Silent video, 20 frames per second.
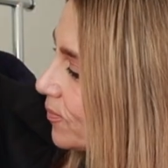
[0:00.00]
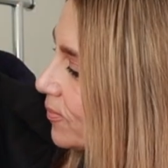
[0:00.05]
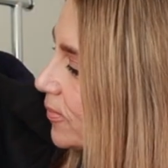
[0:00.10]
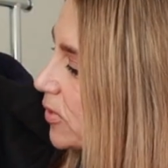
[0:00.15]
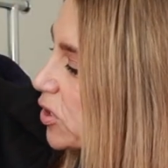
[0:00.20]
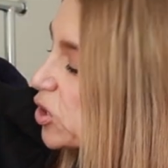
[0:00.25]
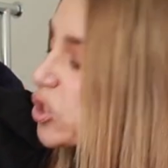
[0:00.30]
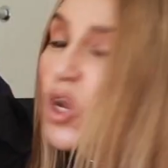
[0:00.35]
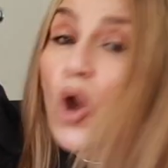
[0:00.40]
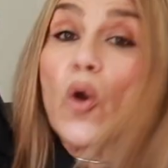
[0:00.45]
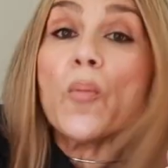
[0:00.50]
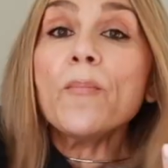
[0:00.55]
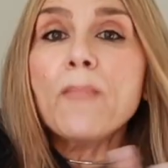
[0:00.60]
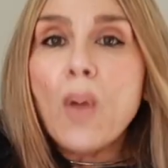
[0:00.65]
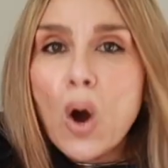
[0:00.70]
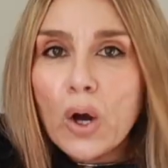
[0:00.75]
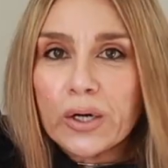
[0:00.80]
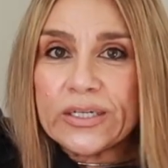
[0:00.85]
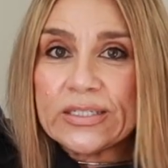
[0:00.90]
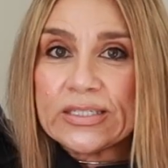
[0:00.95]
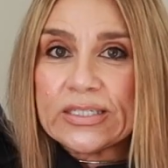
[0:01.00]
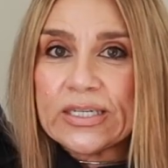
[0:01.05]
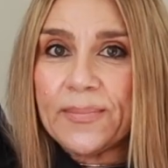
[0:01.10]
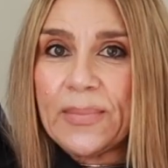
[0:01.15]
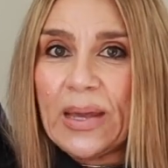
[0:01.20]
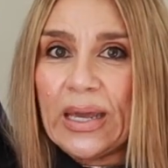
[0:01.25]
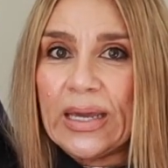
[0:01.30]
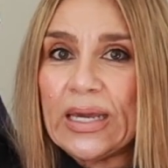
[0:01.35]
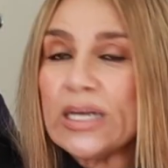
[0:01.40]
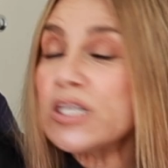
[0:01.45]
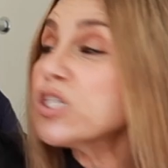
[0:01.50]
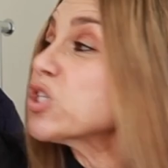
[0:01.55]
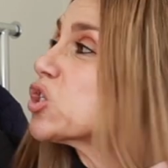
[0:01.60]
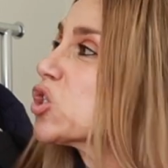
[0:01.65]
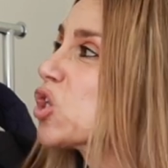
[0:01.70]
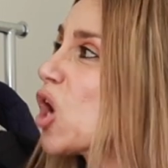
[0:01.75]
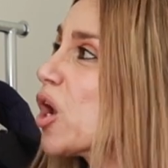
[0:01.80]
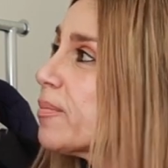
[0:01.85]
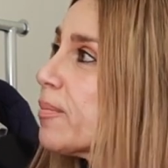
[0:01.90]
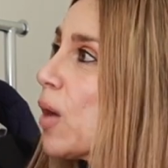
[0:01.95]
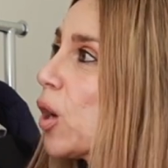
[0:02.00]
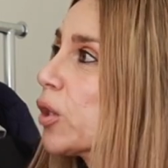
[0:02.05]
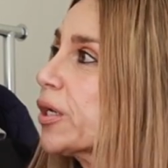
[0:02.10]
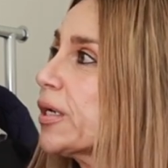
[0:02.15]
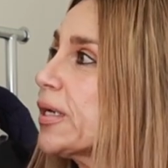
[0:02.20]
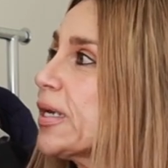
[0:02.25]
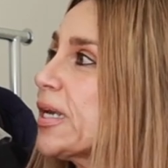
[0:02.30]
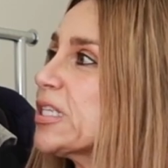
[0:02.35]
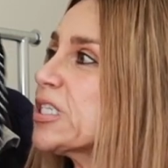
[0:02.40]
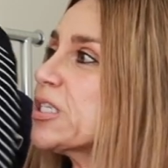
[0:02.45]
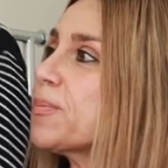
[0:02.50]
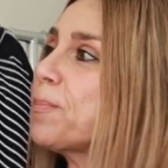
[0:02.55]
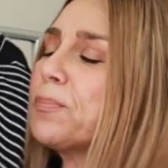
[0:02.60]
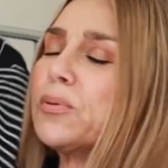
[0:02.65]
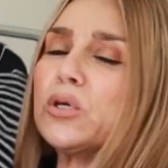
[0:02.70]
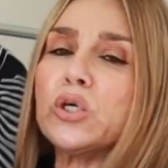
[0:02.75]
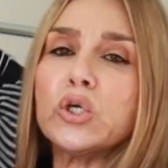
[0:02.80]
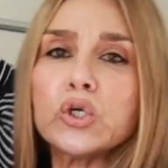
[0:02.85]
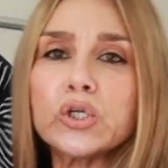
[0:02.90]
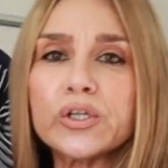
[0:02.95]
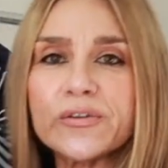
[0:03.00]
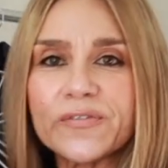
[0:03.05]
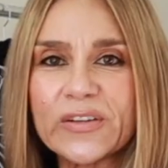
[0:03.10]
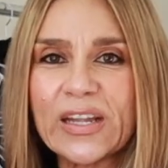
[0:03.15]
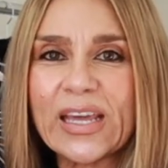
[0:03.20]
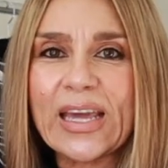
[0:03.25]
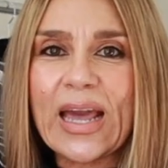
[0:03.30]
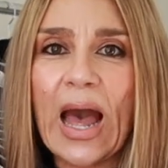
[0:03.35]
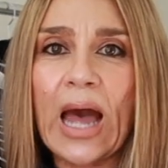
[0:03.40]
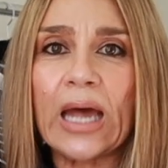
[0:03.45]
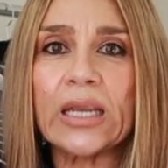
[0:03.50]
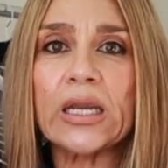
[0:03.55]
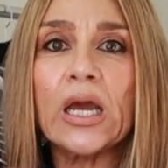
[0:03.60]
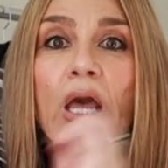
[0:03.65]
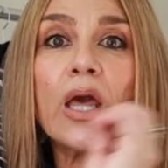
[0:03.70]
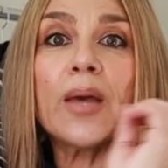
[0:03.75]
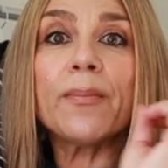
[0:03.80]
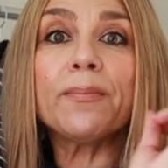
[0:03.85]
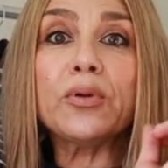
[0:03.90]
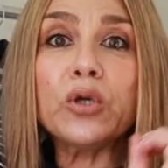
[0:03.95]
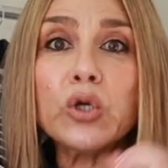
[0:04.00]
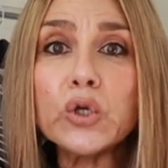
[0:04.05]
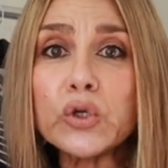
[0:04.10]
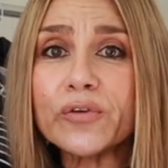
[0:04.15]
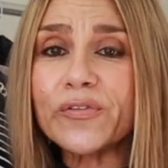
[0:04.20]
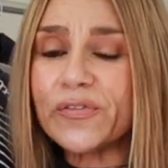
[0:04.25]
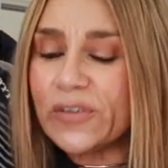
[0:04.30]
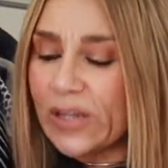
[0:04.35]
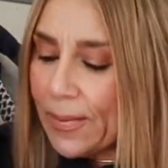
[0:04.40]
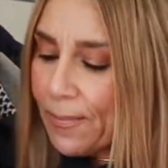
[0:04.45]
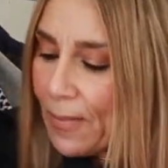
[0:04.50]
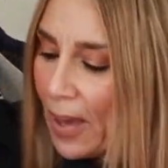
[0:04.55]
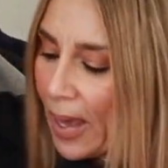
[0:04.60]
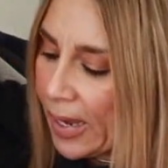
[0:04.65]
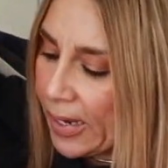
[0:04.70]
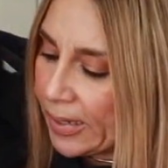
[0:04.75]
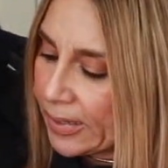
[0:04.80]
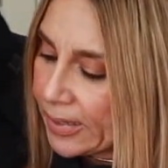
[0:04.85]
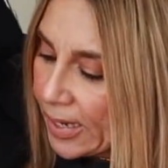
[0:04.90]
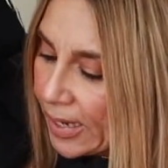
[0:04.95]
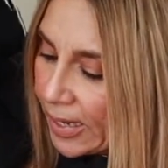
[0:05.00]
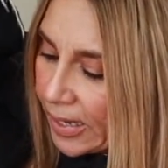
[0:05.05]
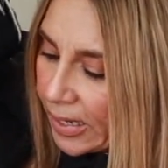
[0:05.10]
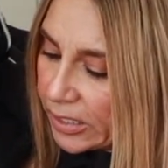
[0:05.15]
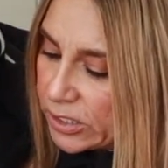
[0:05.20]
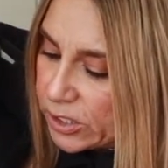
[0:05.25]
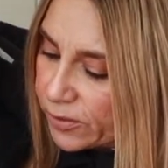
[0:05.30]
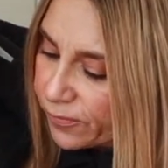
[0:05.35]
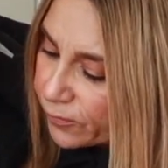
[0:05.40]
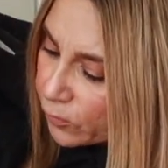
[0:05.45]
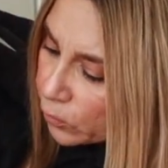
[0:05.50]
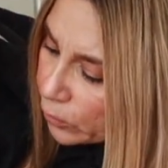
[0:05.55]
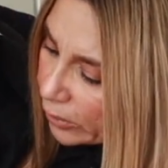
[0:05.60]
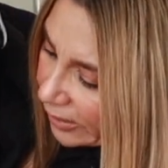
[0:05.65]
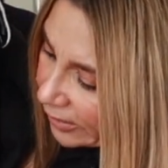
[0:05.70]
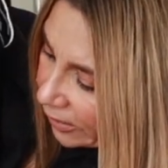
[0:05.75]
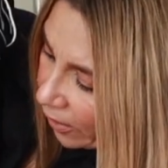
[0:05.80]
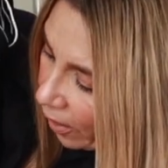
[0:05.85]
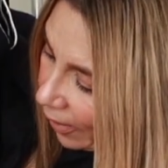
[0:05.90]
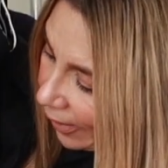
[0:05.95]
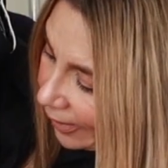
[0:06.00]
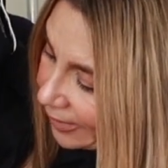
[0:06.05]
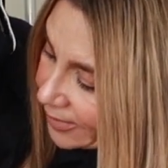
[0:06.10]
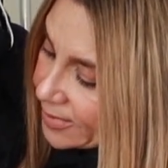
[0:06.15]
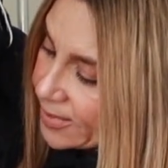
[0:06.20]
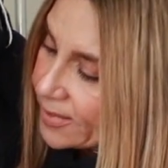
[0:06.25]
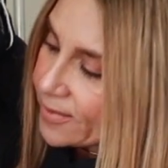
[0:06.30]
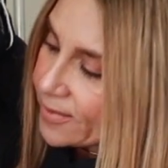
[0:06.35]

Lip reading: so modern to me. It's so modern. It's beautifully cut, beautifully made. It's fully lined.